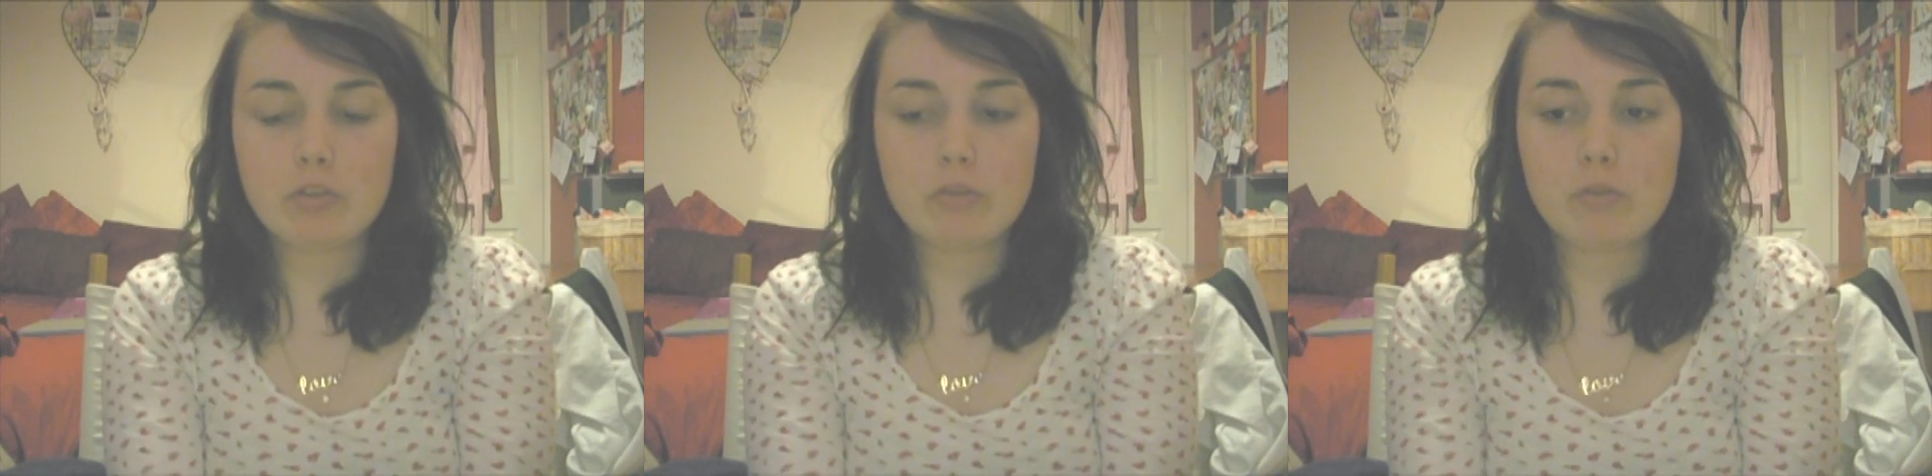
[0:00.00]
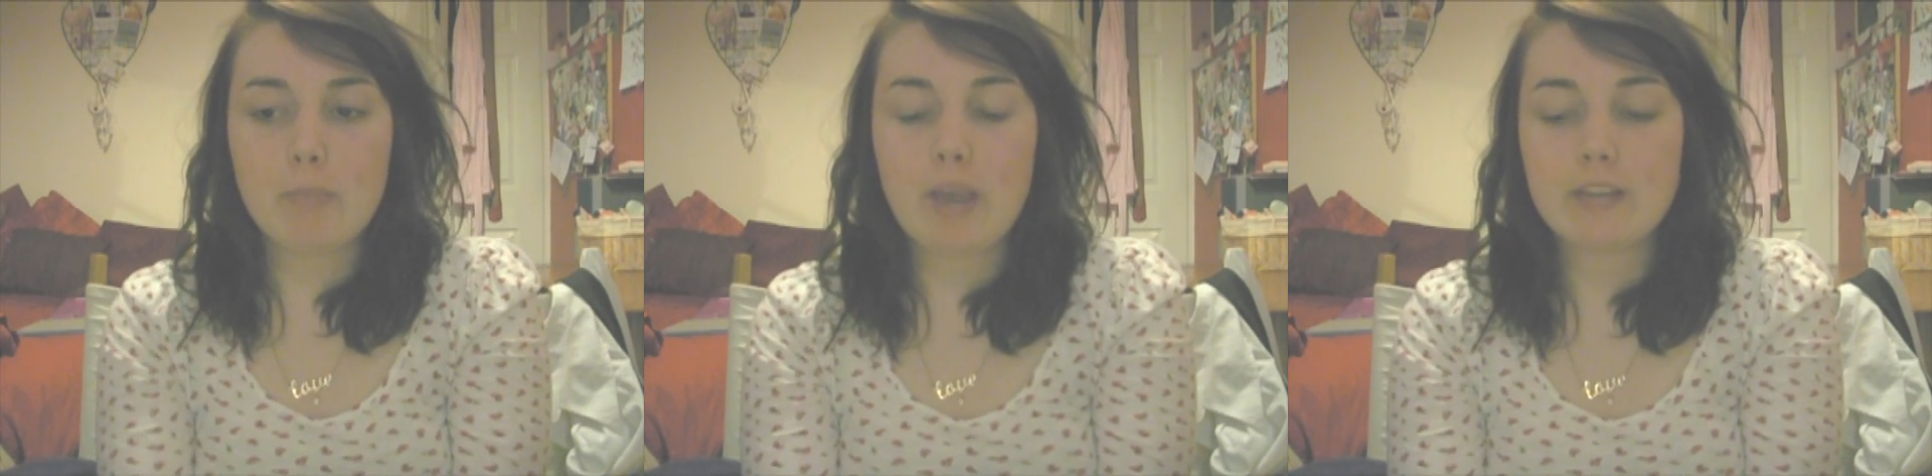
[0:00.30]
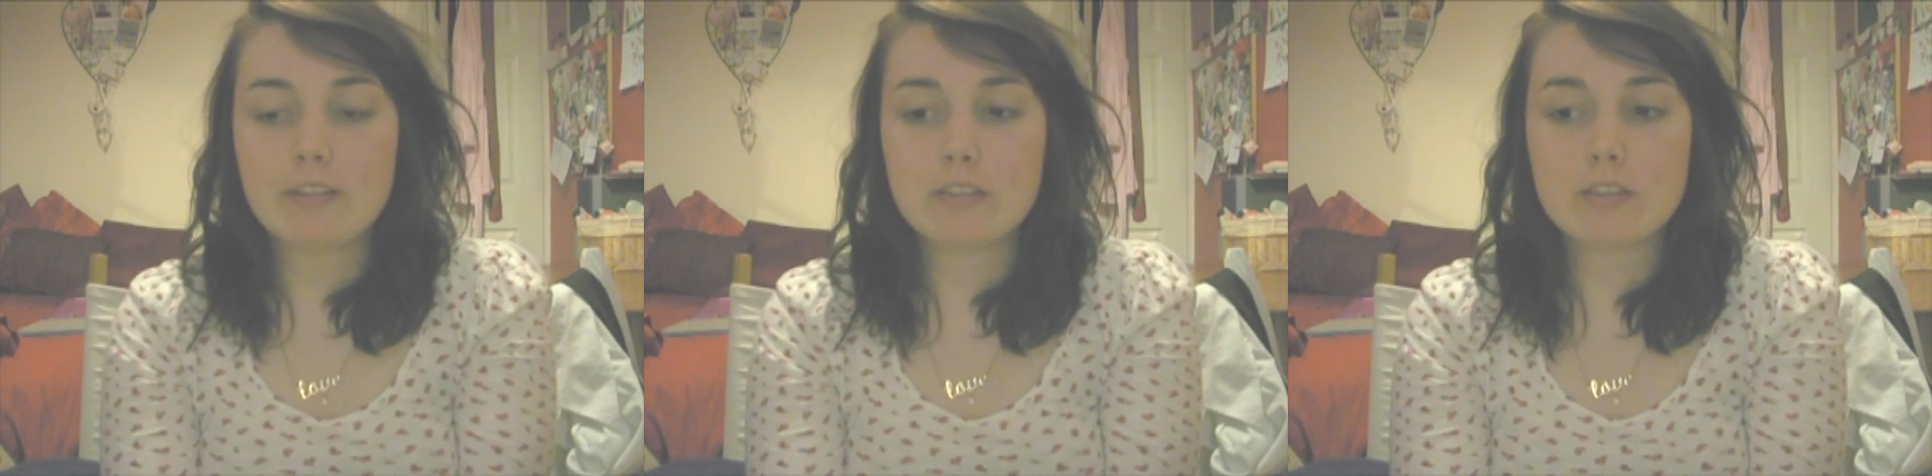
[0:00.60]
use of
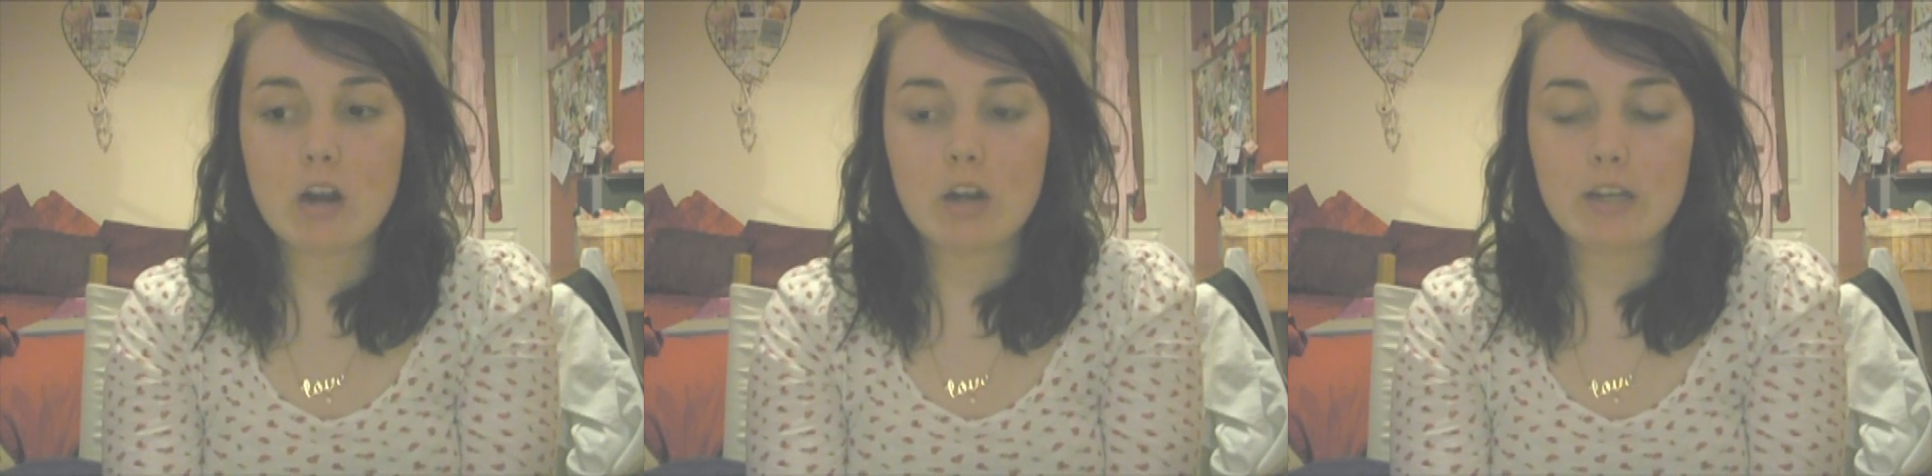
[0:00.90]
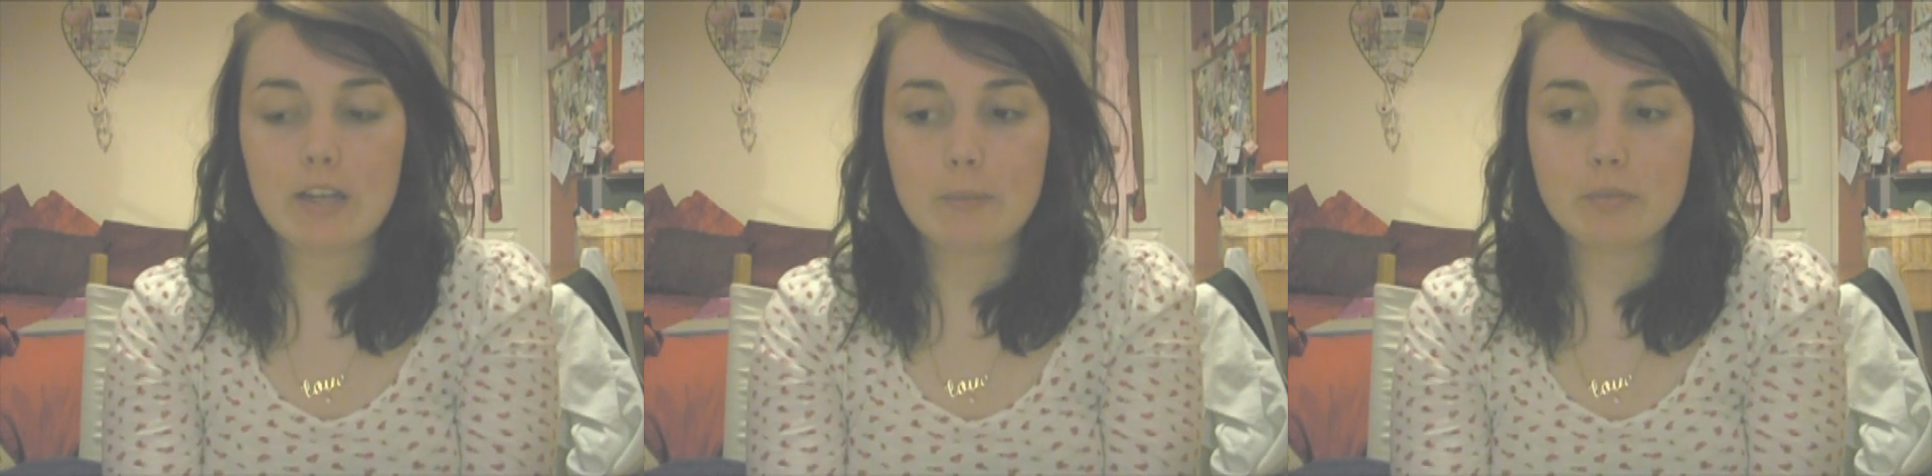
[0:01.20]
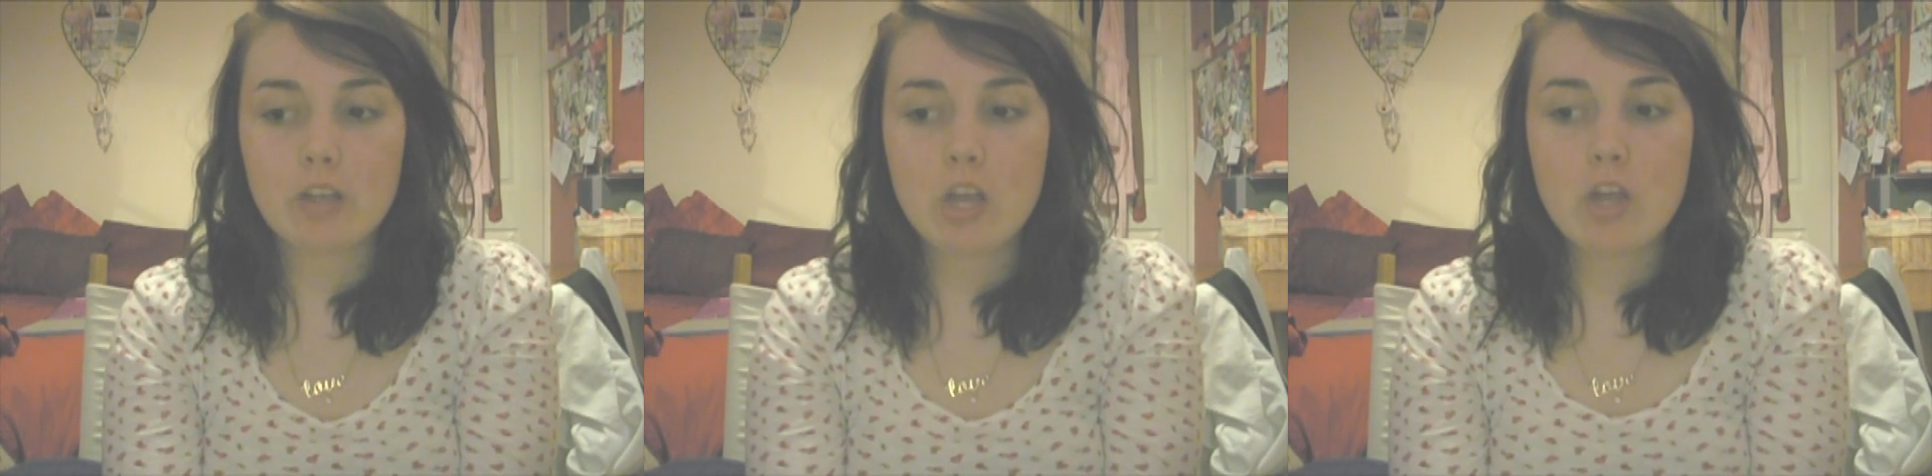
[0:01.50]
pace and dark clips.